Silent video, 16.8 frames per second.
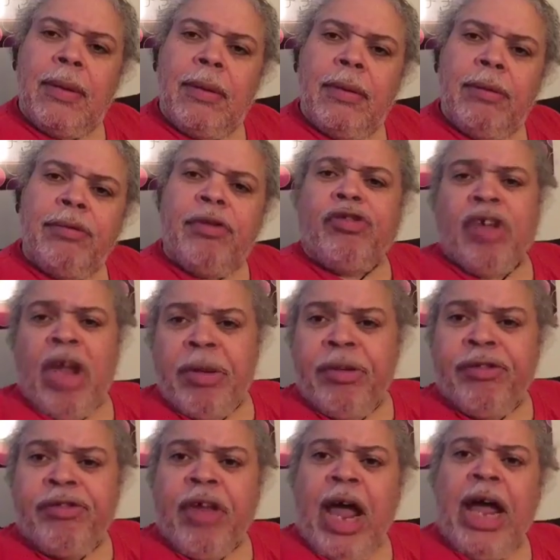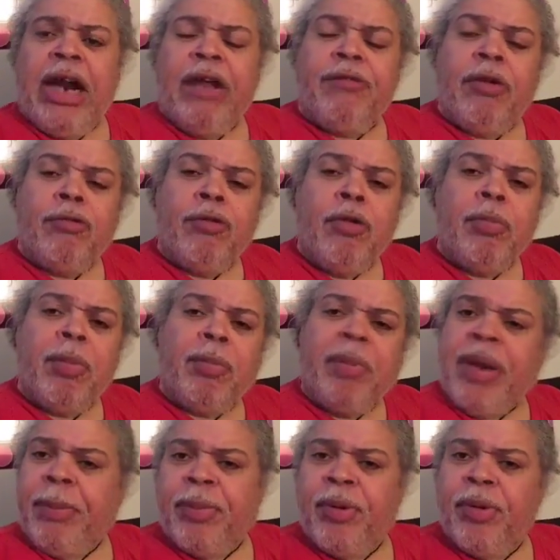The genocide of a group of
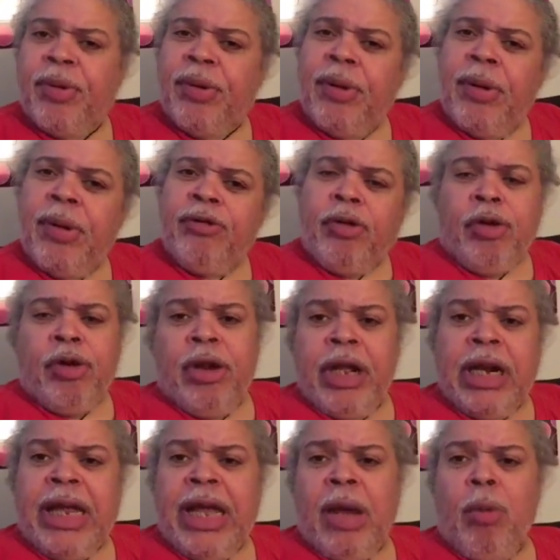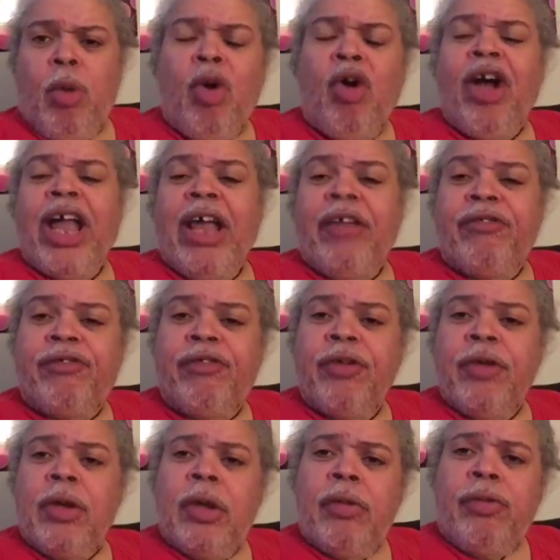people. So you declare war against
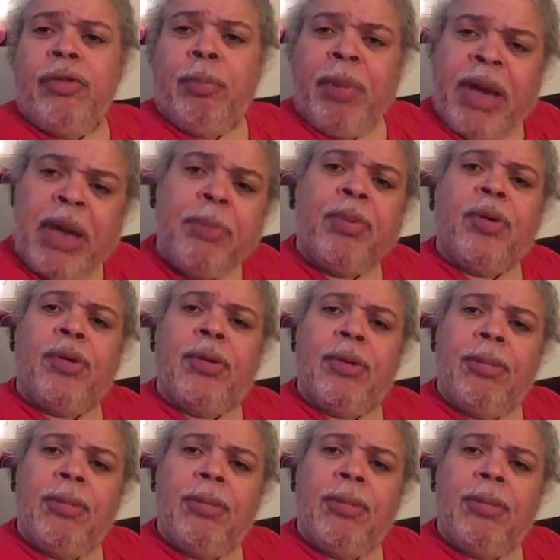the people.